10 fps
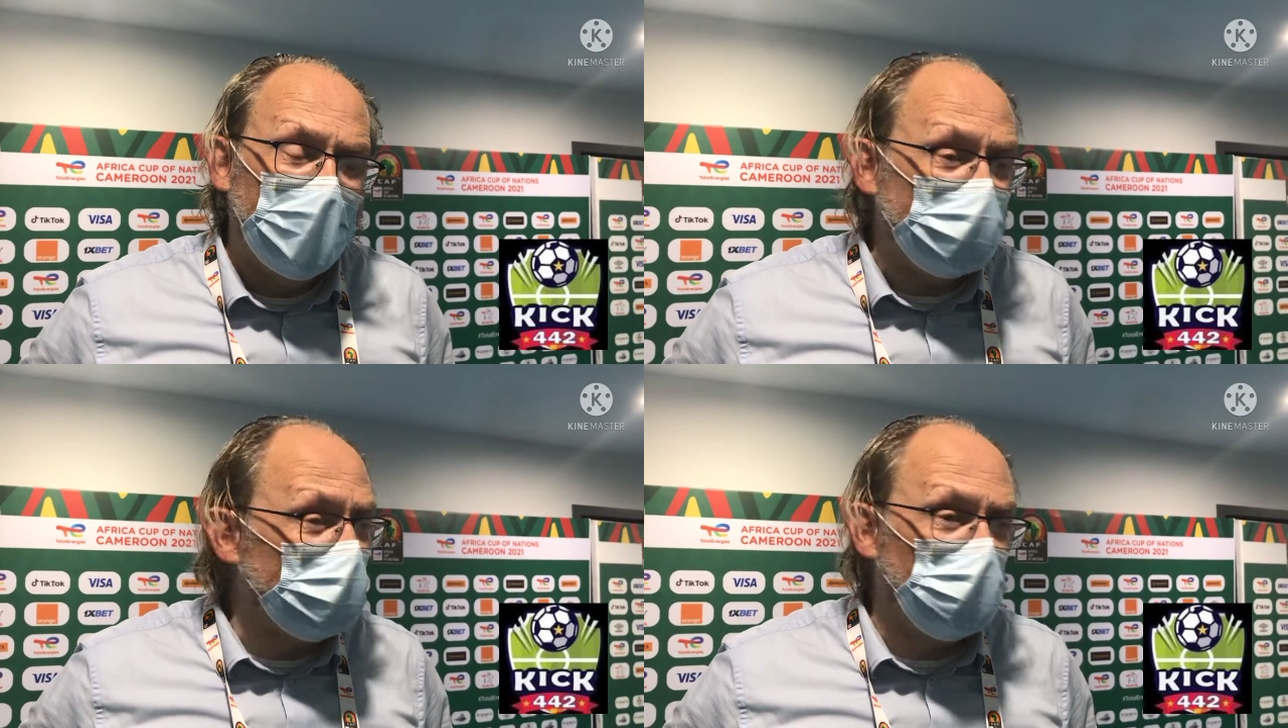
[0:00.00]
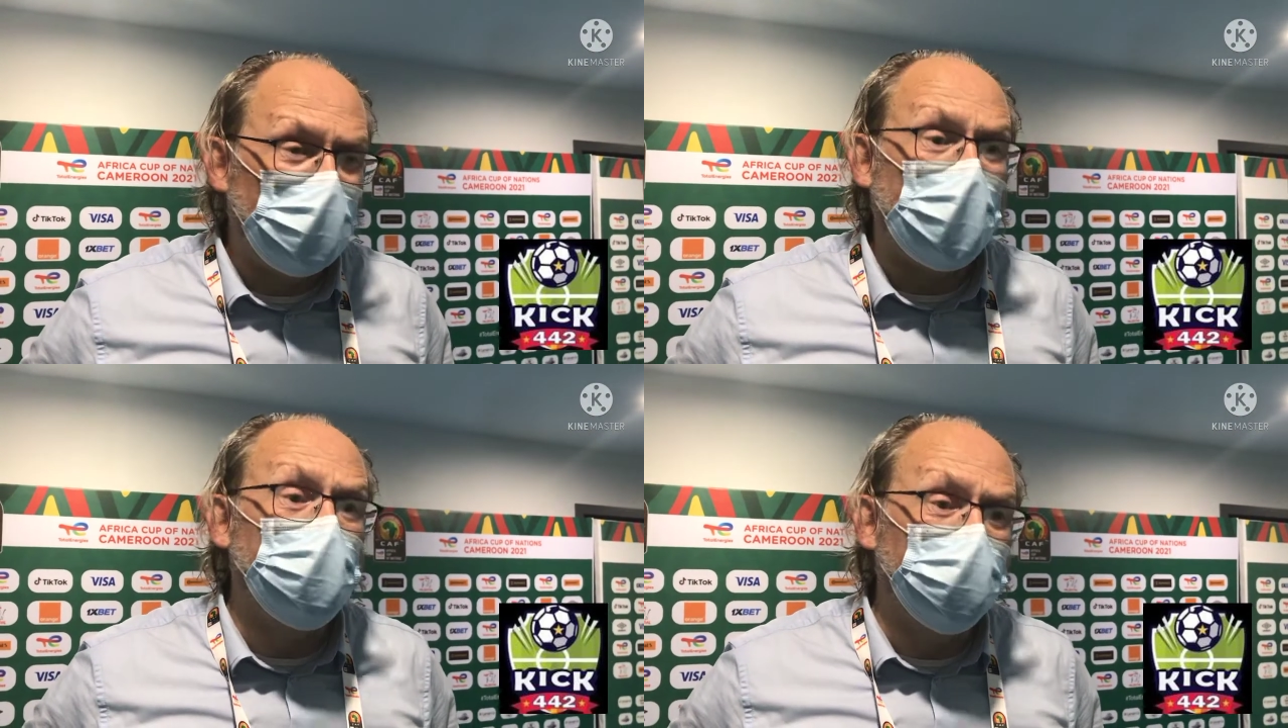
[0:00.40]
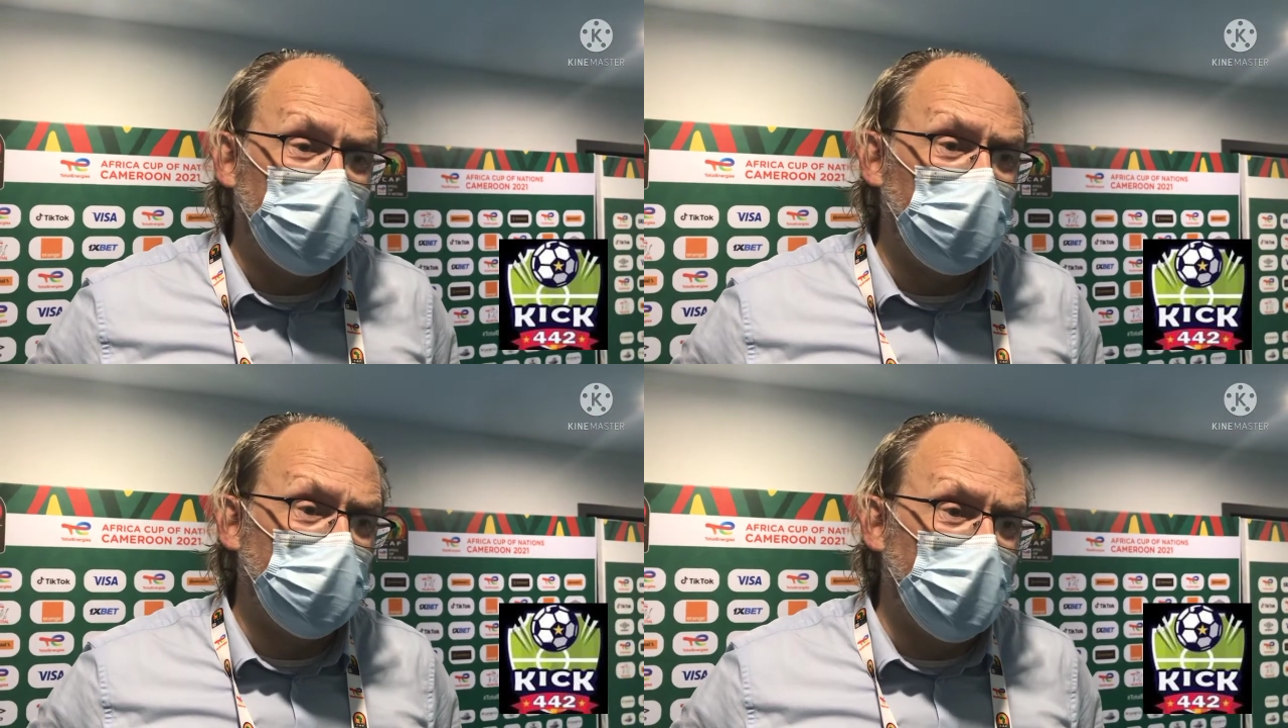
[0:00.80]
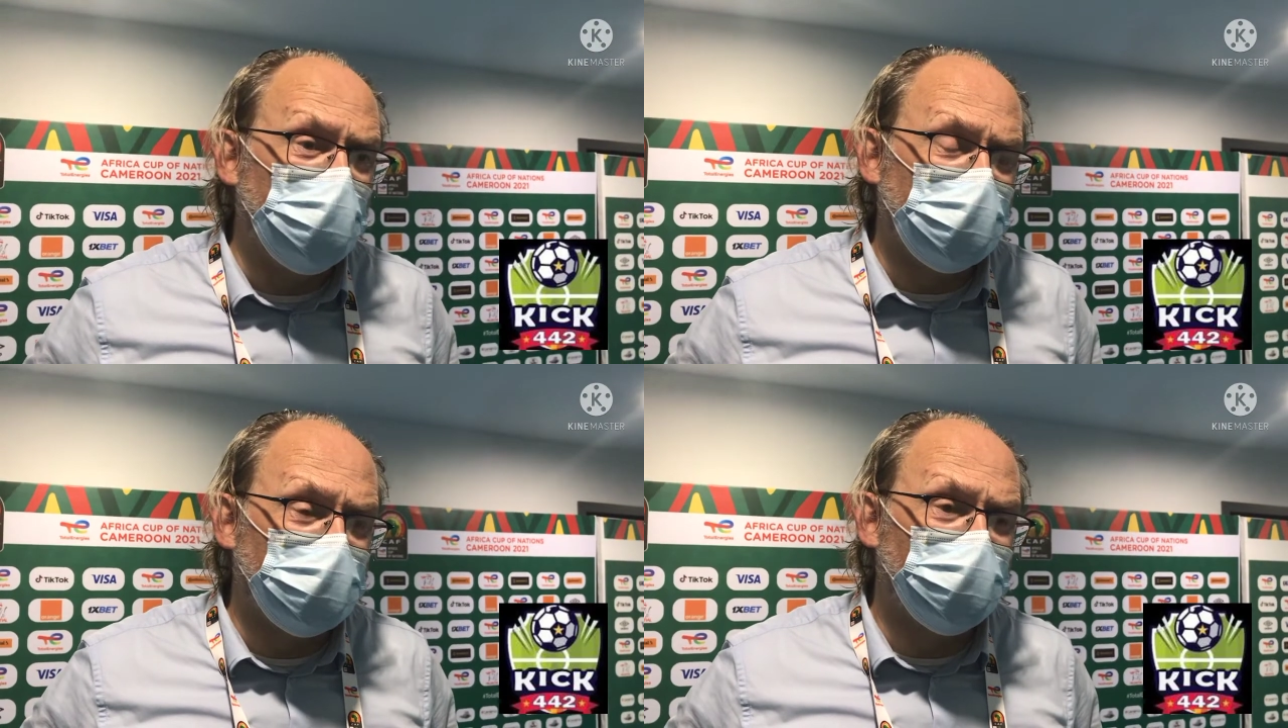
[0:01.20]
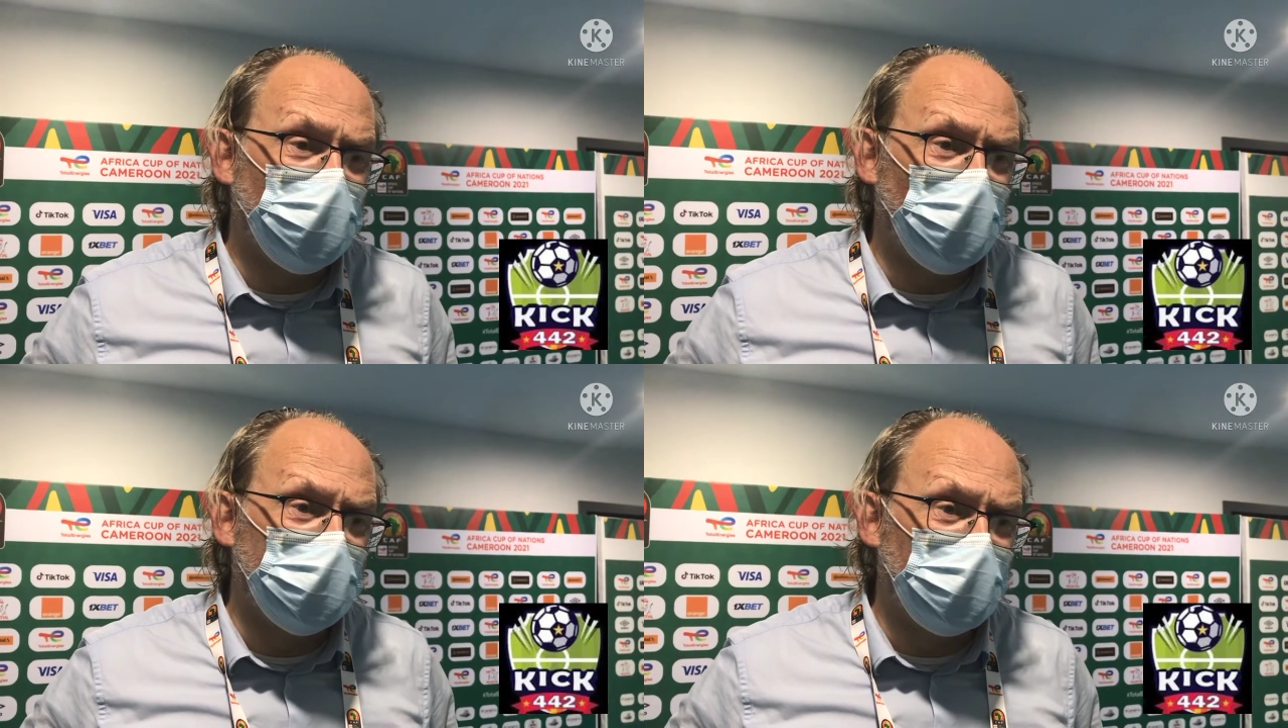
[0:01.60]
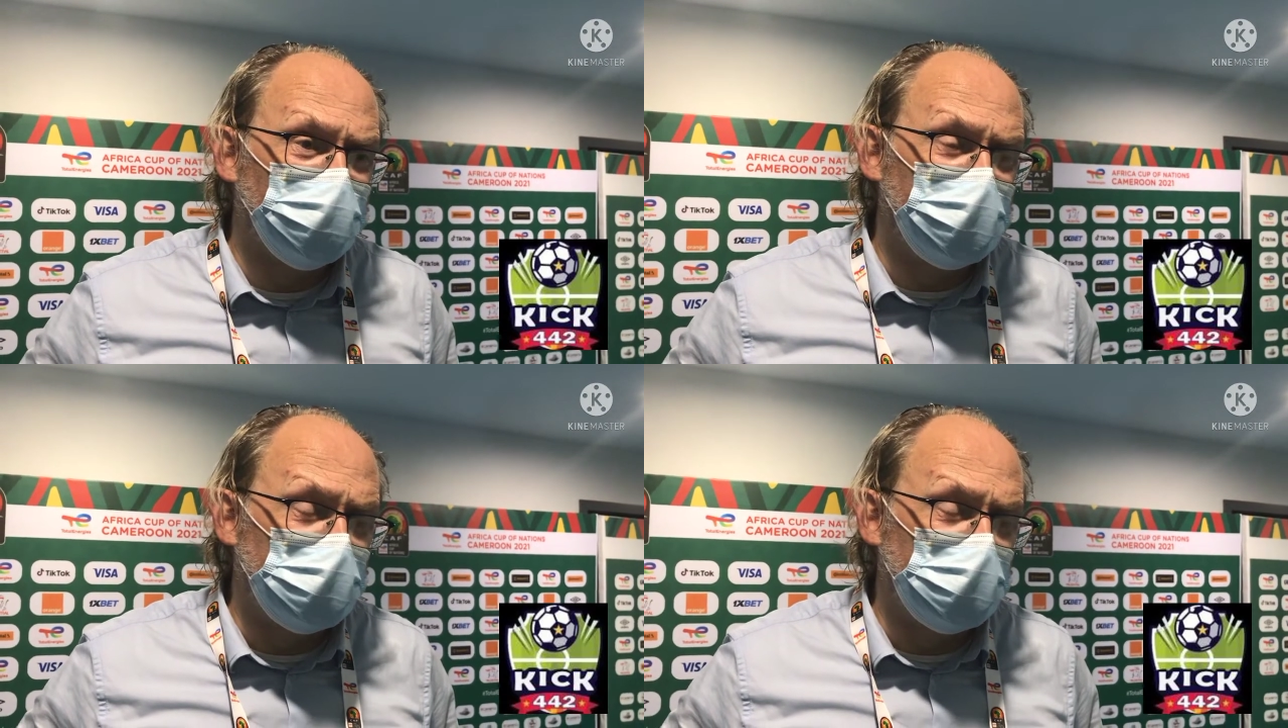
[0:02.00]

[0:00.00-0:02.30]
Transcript: I think we can be very proud of the Scorpions.